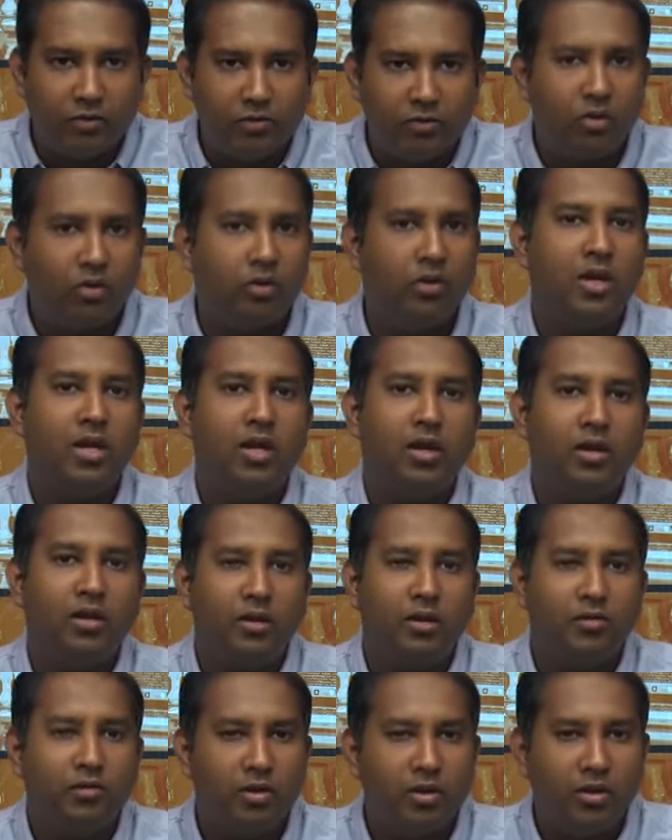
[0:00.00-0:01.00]
So
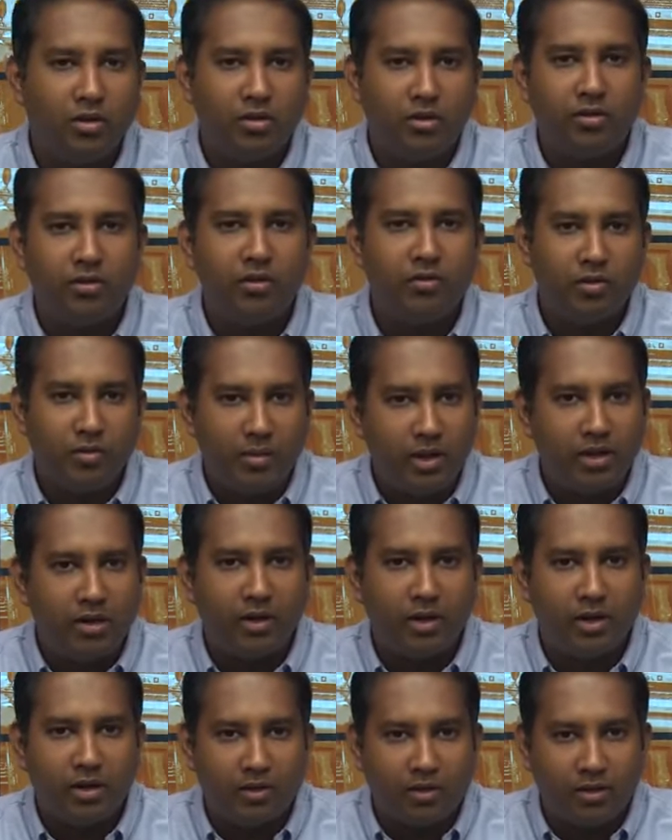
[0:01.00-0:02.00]
this will be
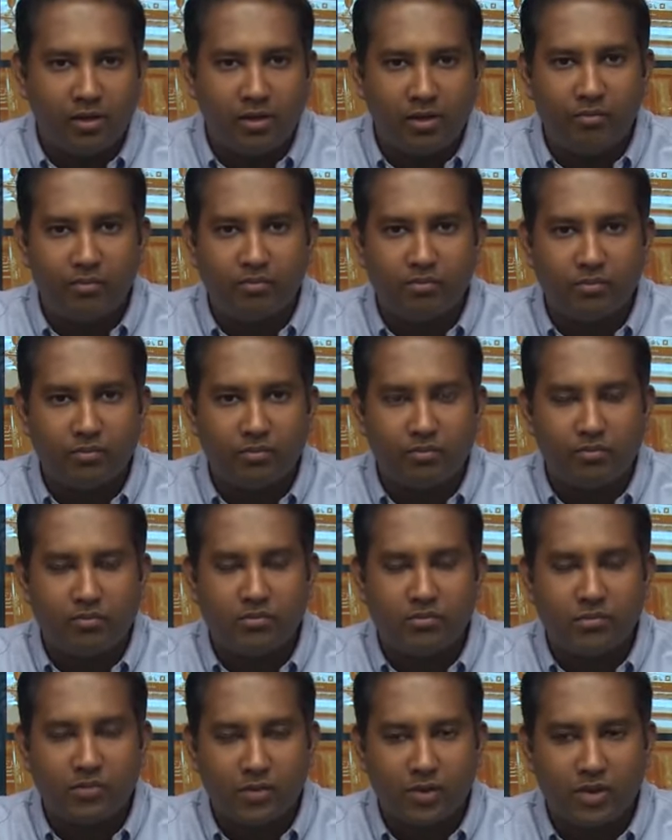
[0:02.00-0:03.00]
like
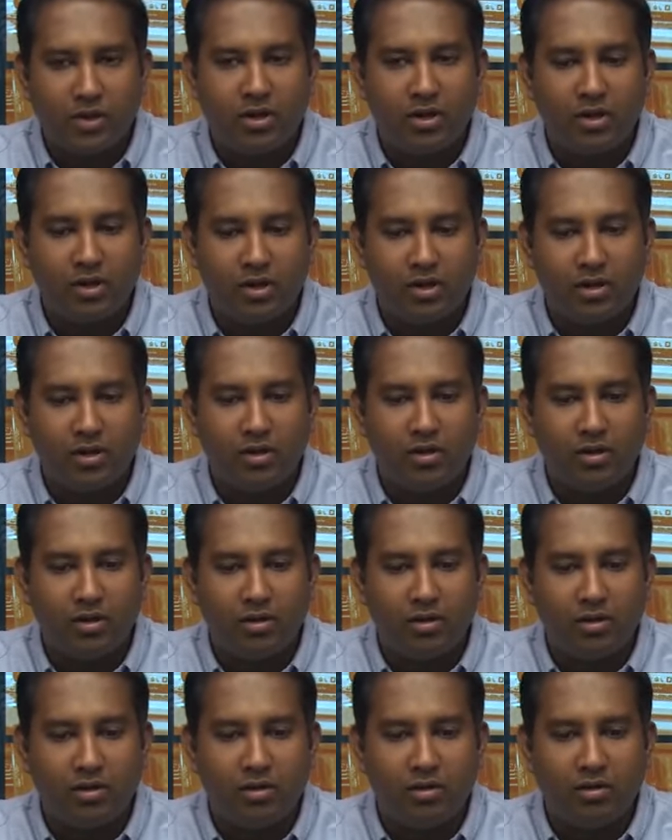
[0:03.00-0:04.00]

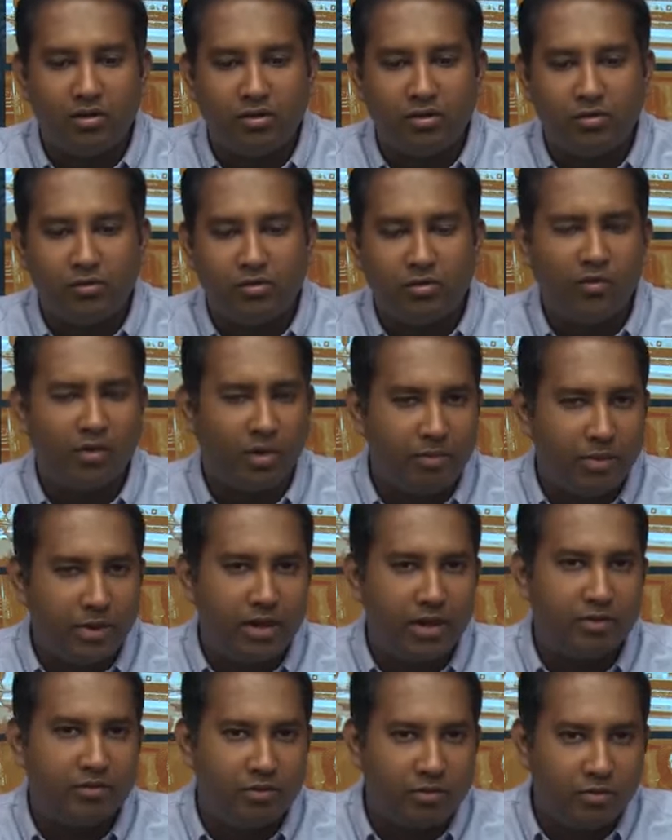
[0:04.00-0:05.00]
sort of
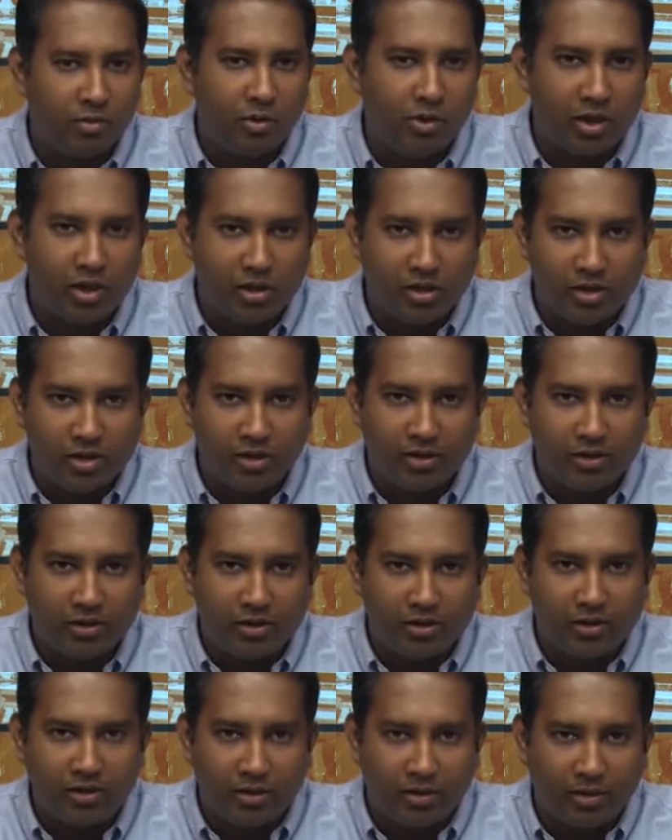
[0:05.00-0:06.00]
application oriented
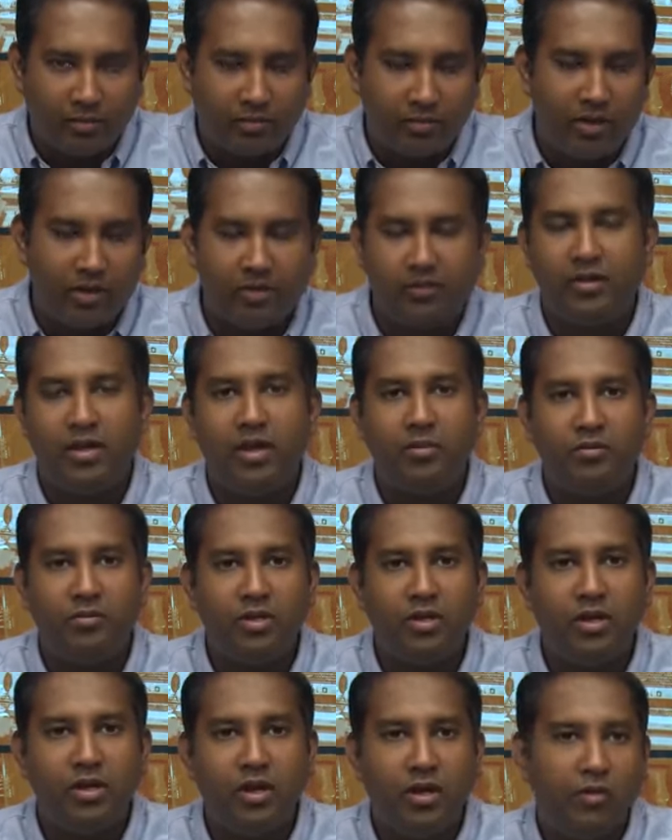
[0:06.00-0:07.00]

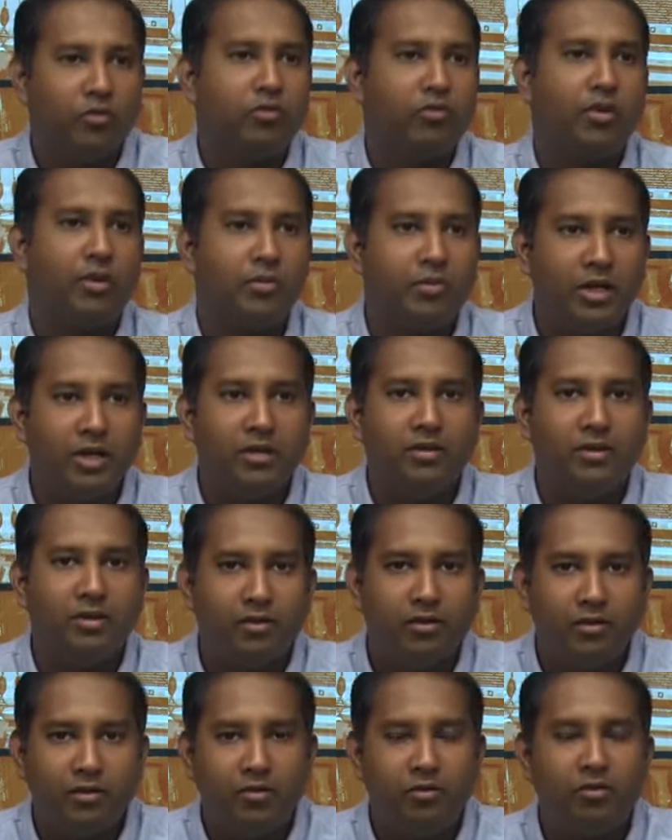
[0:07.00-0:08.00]
exams, and so
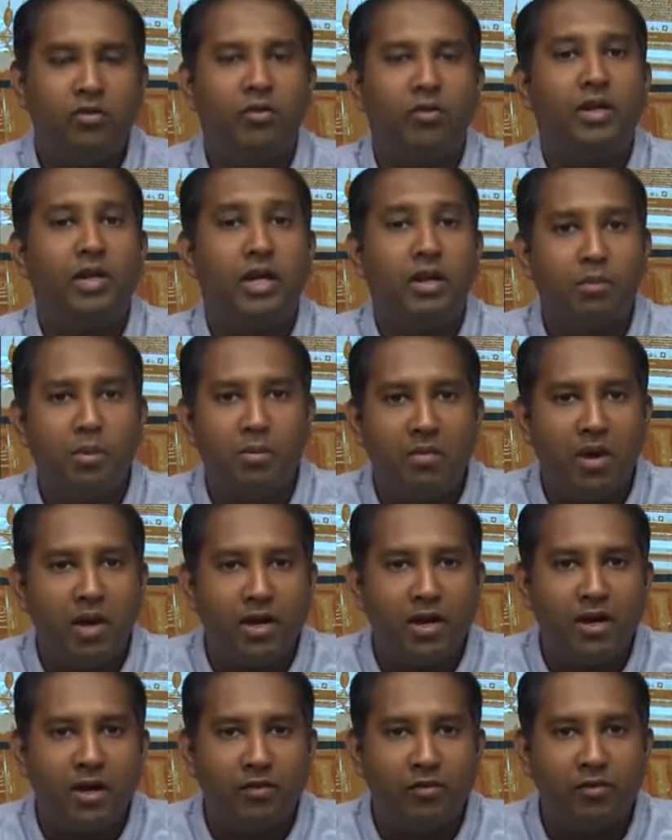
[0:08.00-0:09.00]
something to sort of like keep in
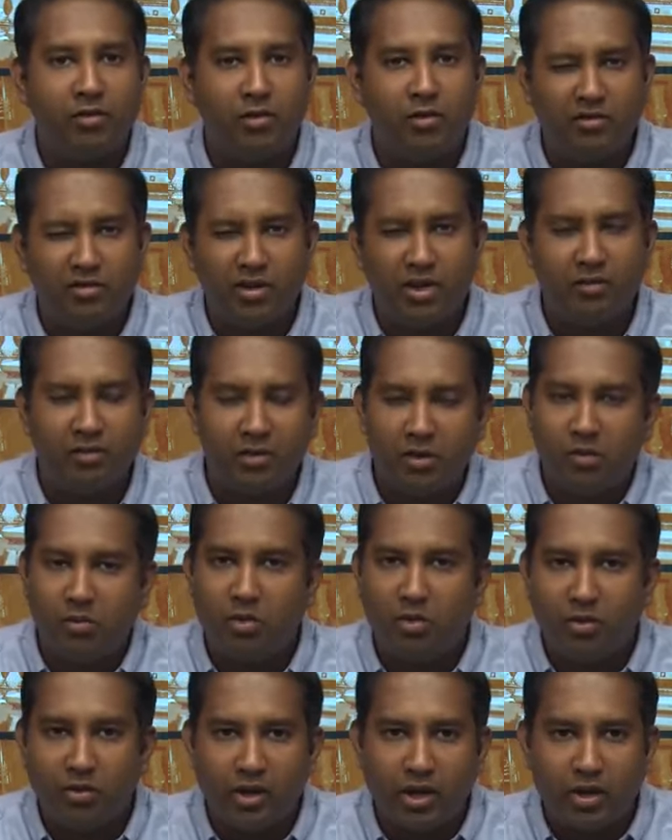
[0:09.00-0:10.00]
mind as you decide whether you
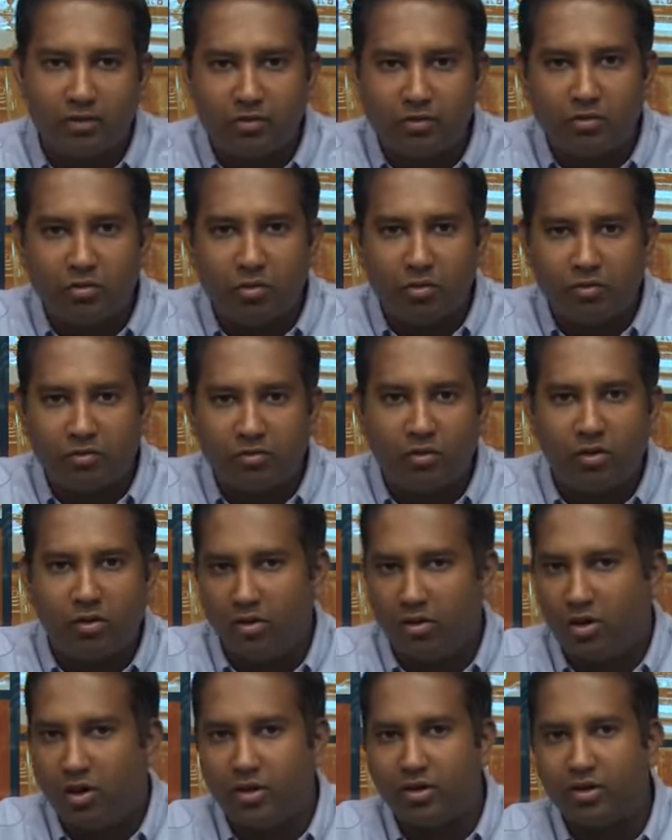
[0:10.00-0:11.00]
want to take this course or
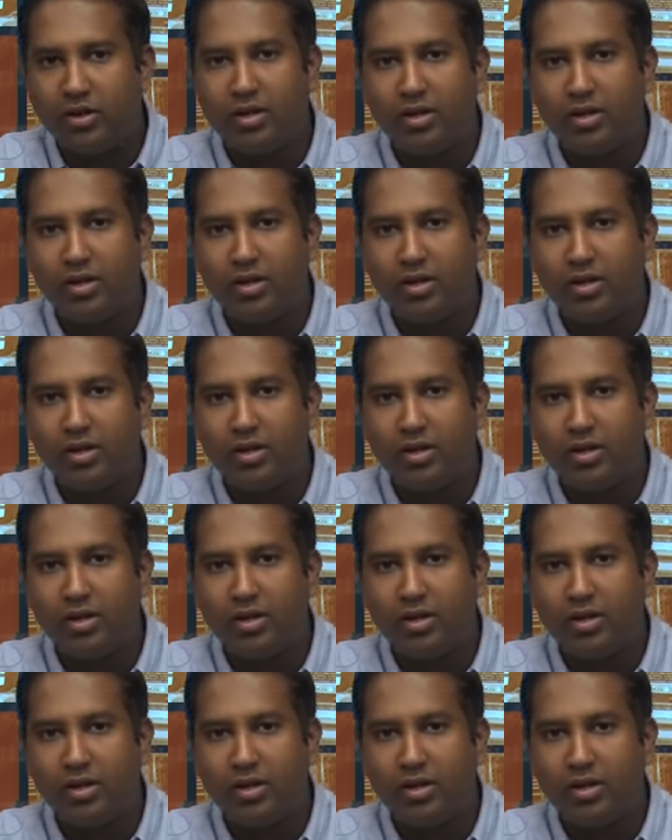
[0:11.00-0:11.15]
not.